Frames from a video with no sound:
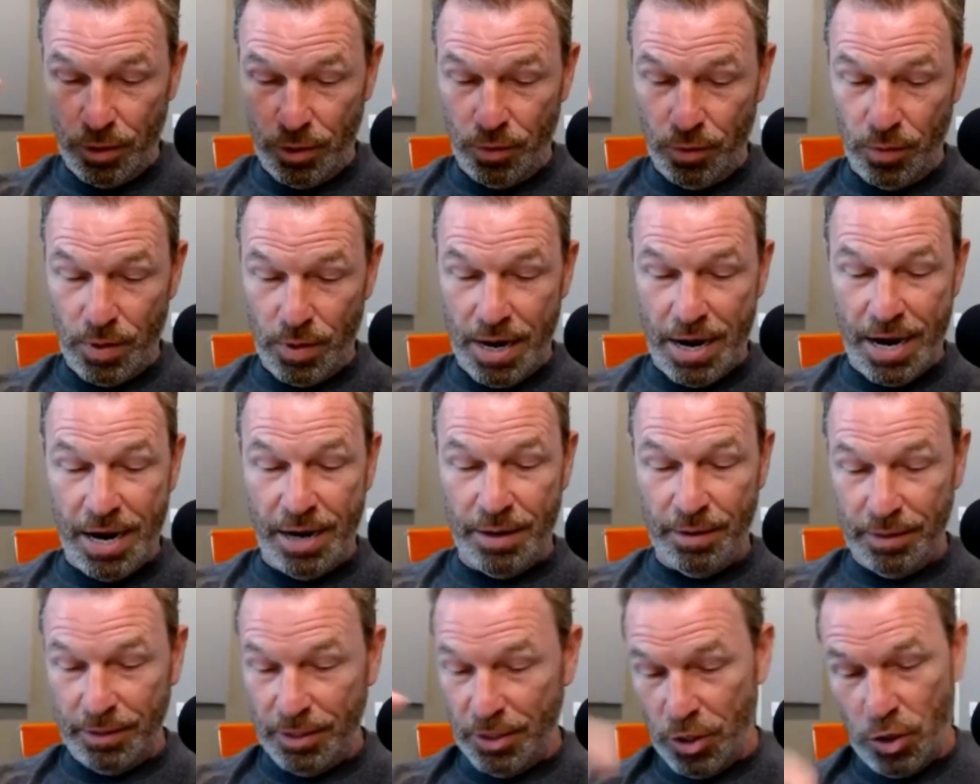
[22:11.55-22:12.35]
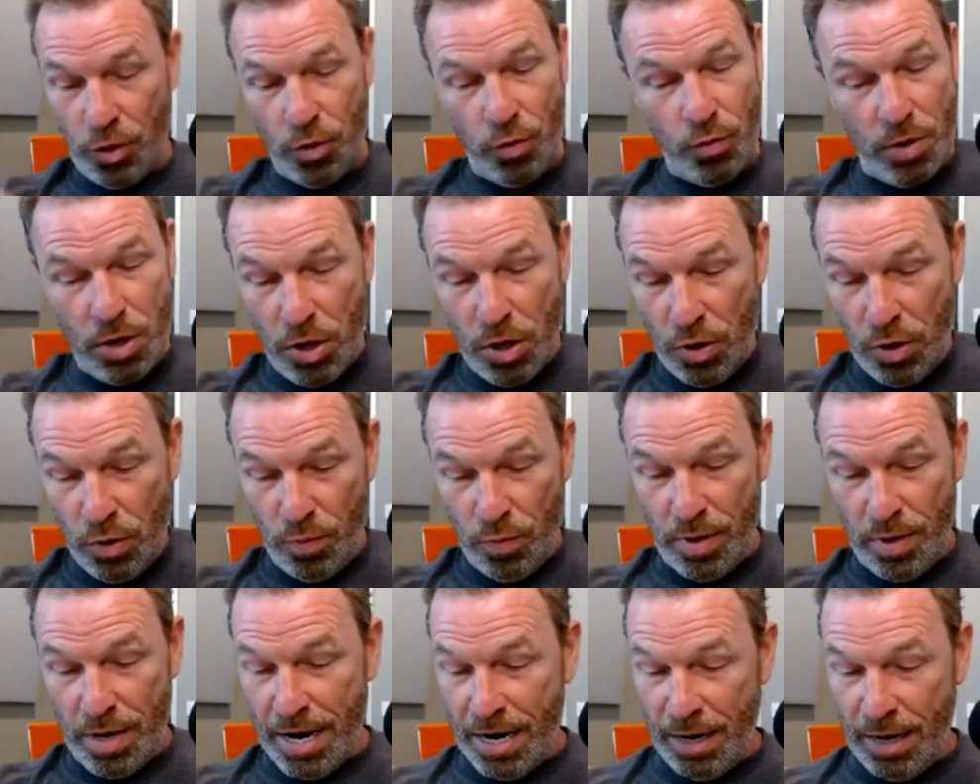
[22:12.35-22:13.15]
So I, you
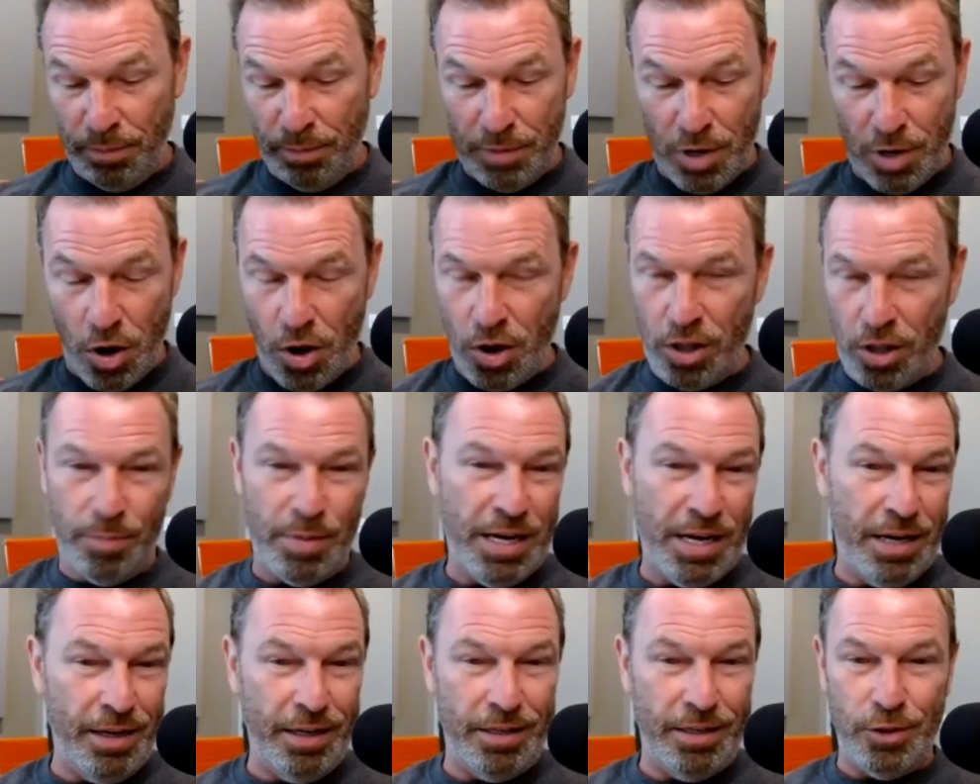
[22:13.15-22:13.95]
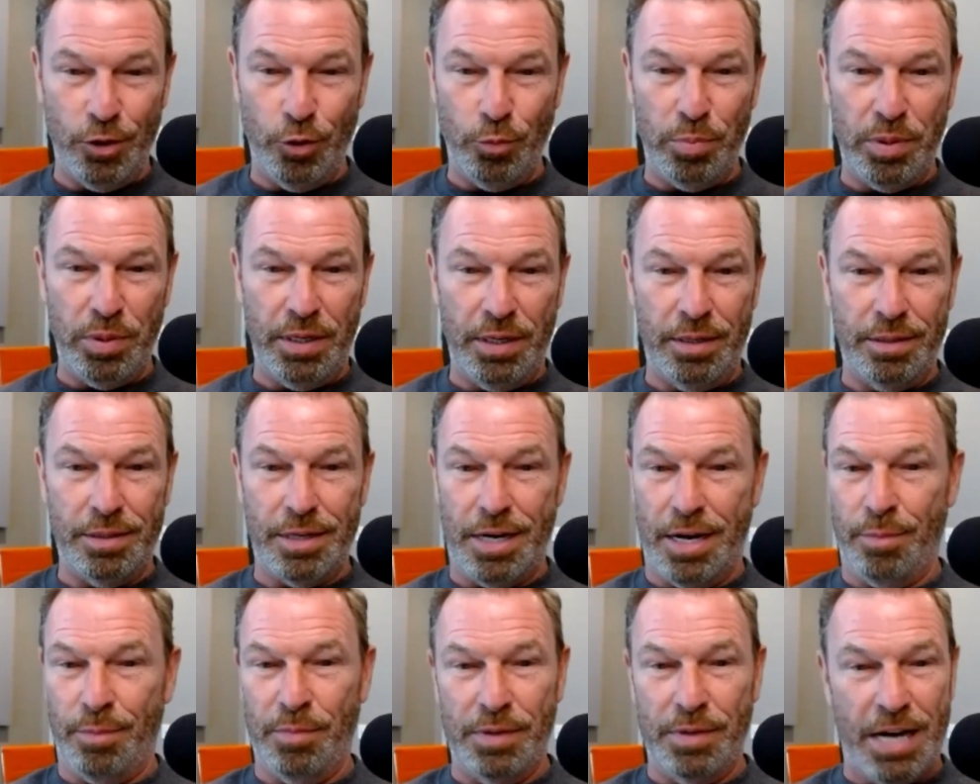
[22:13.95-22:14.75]
know, I'm all about S O Ps.
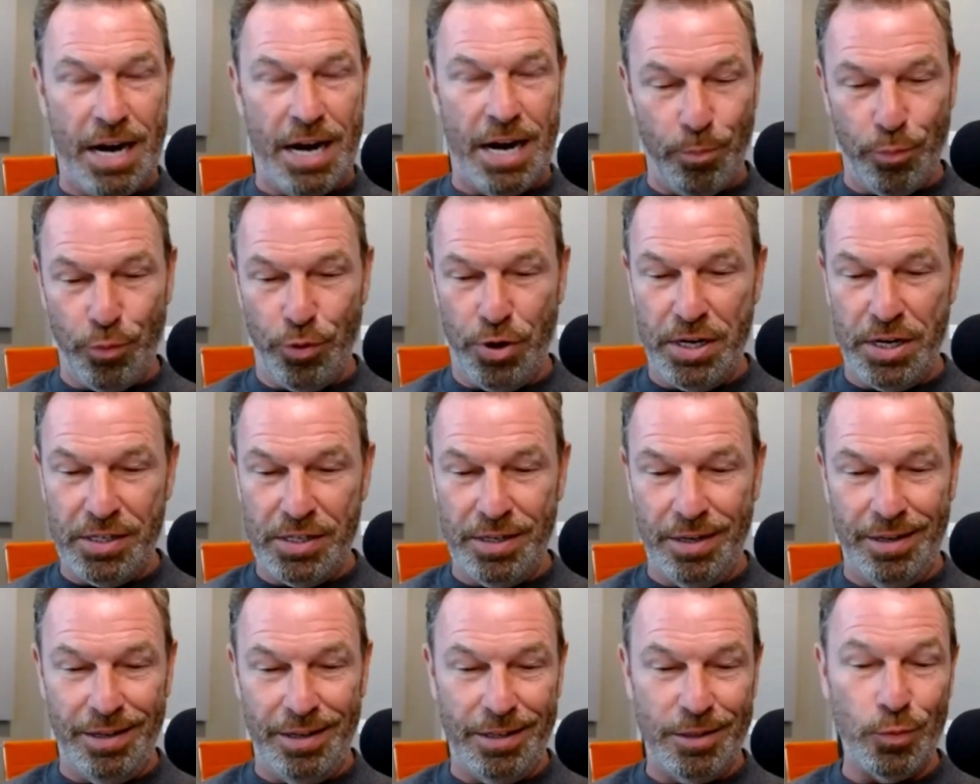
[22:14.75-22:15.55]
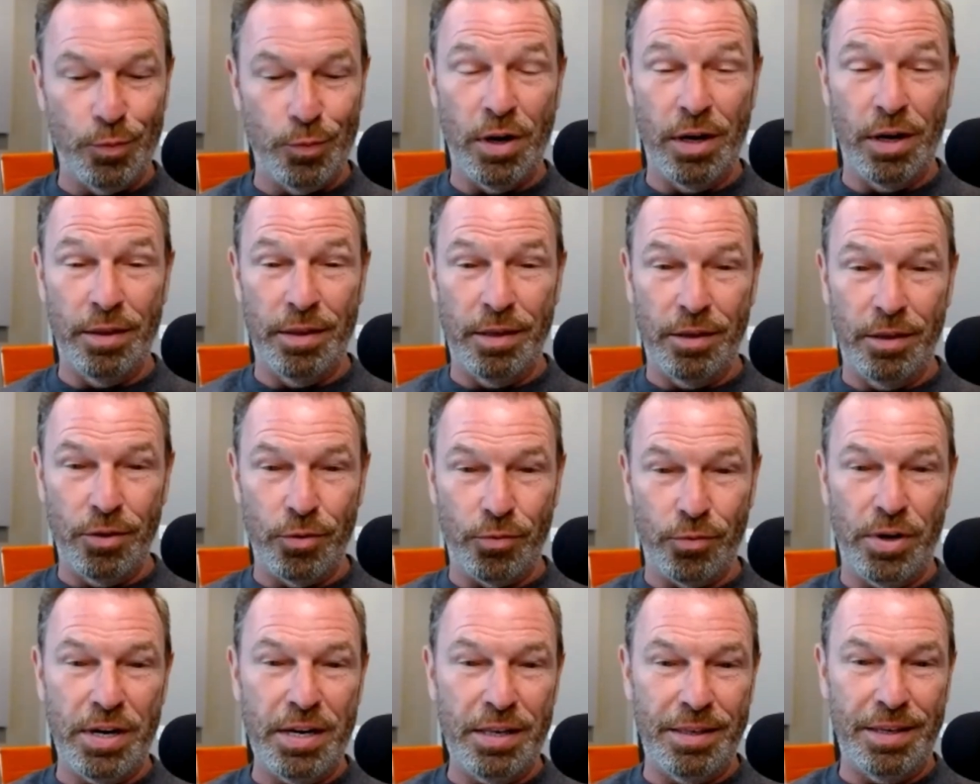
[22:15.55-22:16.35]
I, I preach it. It's one of the
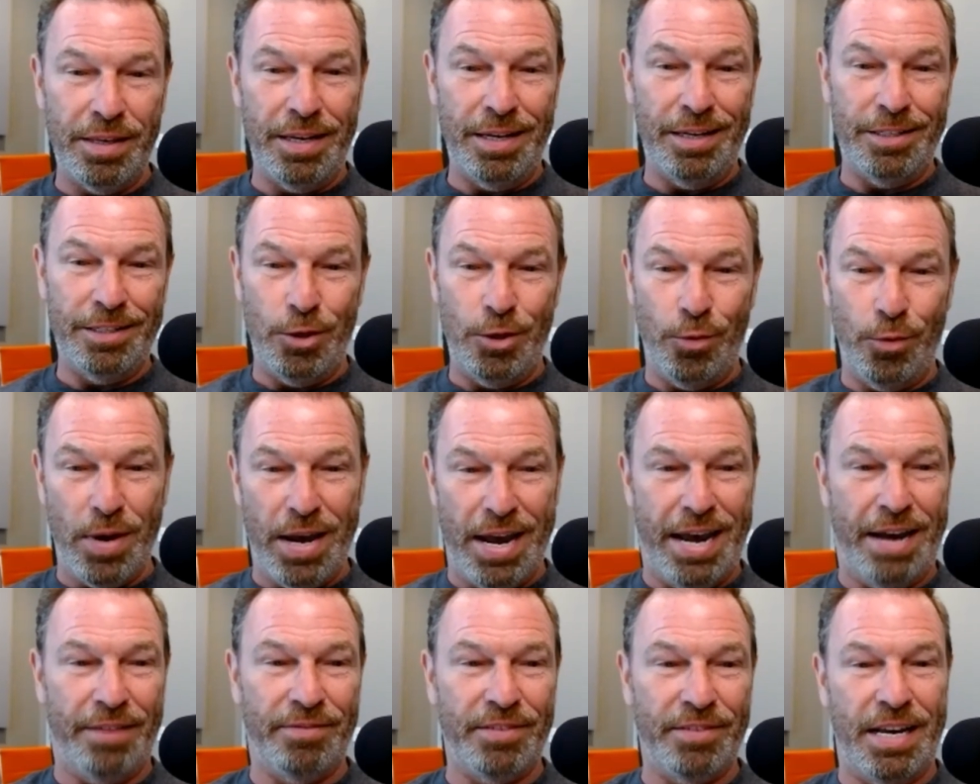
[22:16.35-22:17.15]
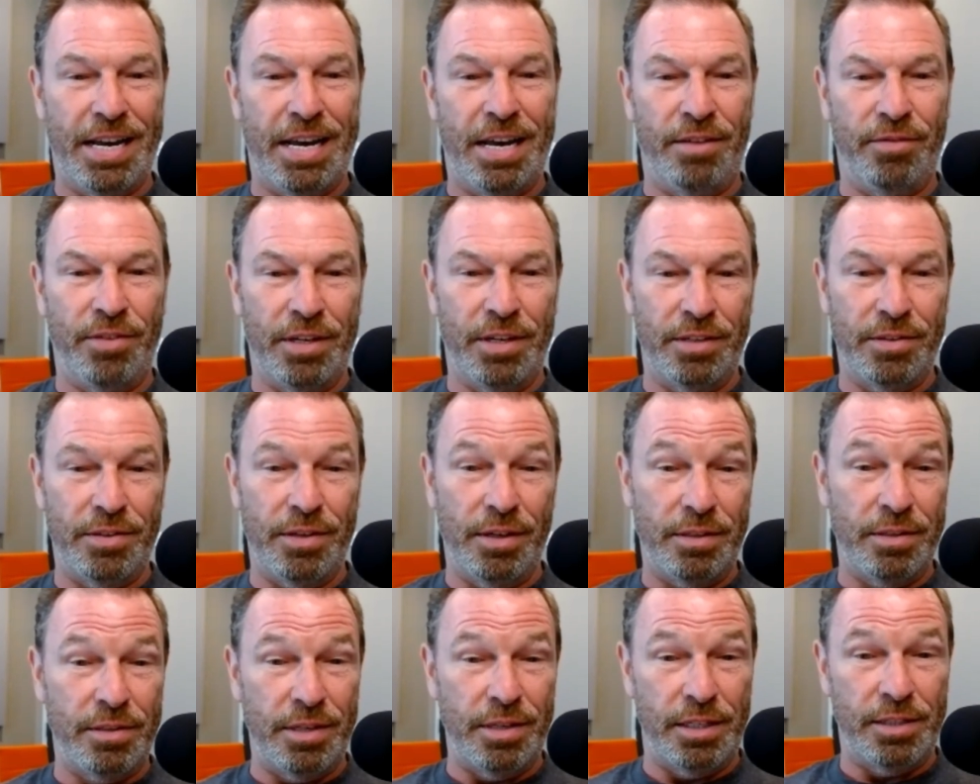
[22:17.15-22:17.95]
three things you have to have in a
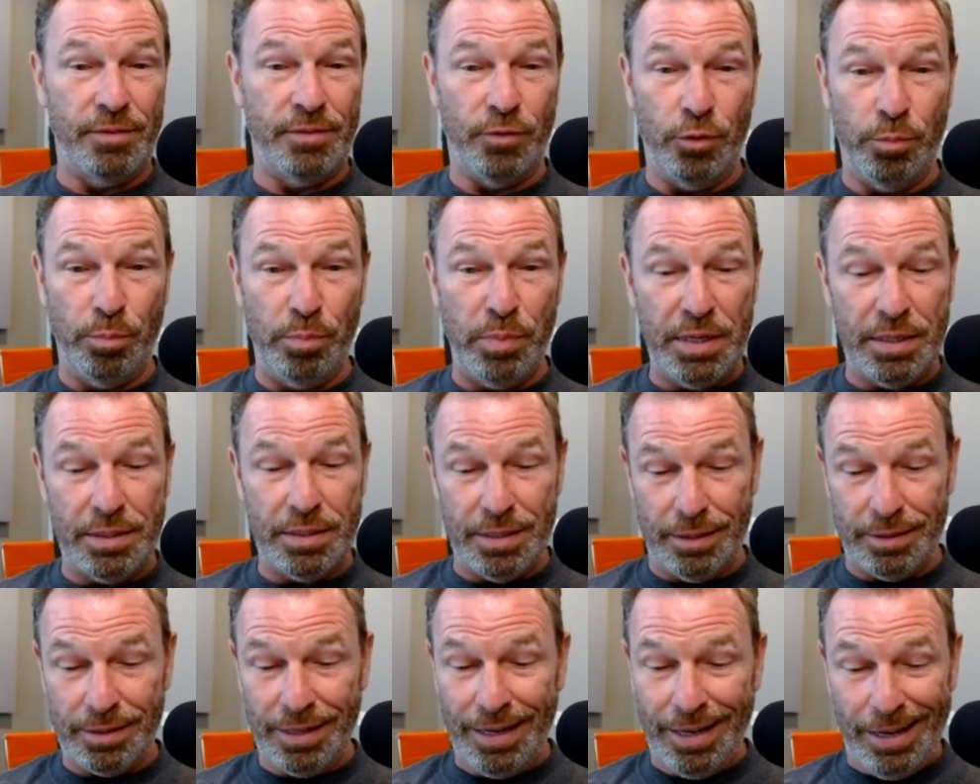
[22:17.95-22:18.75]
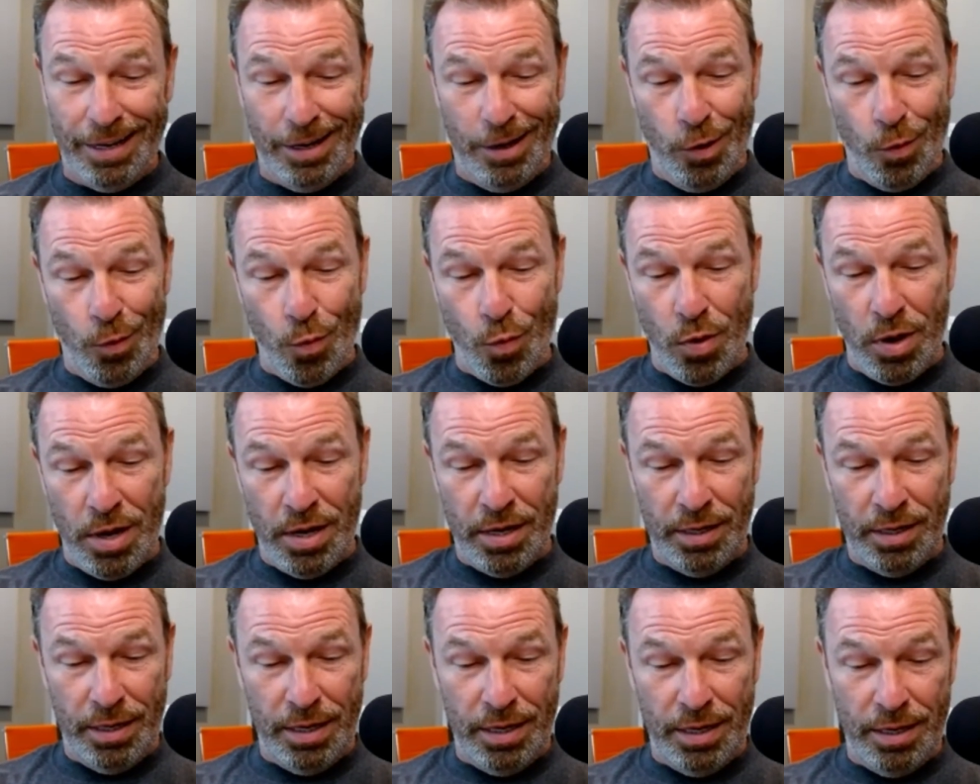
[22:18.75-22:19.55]
successful business.
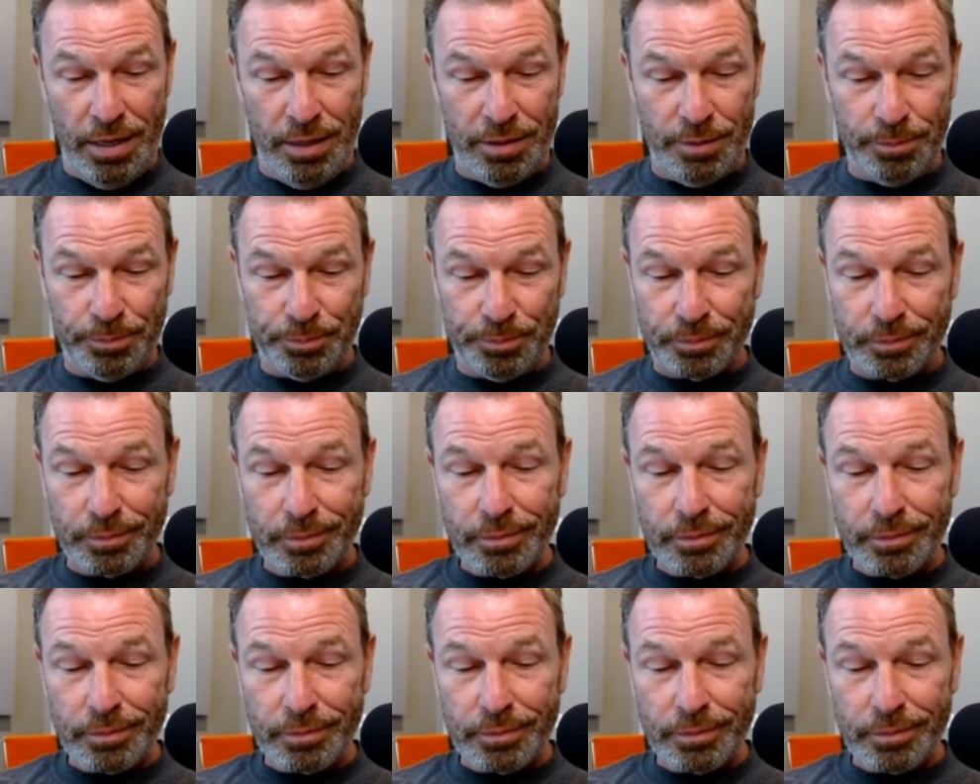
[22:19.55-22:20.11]
One is